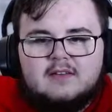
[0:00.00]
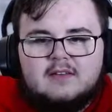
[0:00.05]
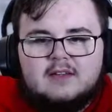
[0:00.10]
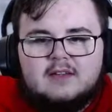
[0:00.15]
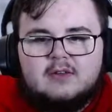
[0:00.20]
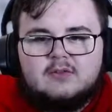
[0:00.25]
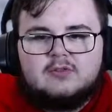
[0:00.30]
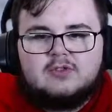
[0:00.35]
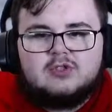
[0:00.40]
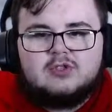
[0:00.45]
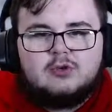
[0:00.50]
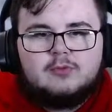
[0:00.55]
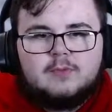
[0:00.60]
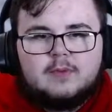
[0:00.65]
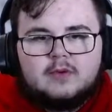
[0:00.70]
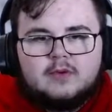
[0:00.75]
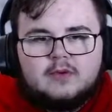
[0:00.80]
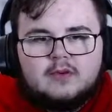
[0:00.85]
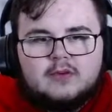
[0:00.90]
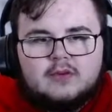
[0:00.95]
you know,
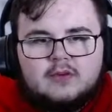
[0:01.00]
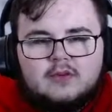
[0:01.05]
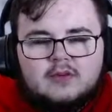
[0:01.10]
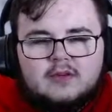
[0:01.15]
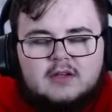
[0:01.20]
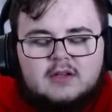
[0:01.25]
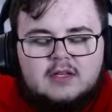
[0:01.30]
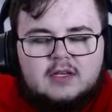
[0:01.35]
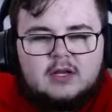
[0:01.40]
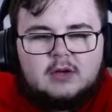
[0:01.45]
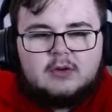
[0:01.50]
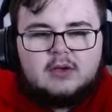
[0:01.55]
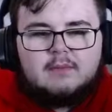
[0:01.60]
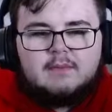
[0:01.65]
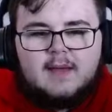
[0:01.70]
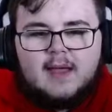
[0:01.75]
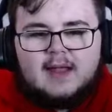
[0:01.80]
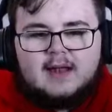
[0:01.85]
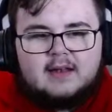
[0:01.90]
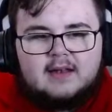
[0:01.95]
super, you know,
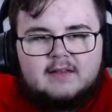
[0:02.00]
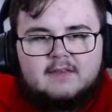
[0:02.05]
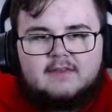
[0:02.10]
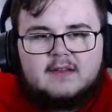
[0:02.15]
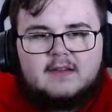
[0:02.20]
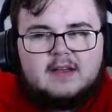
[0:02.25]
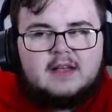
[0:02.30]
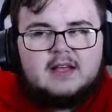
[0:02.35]
competitive.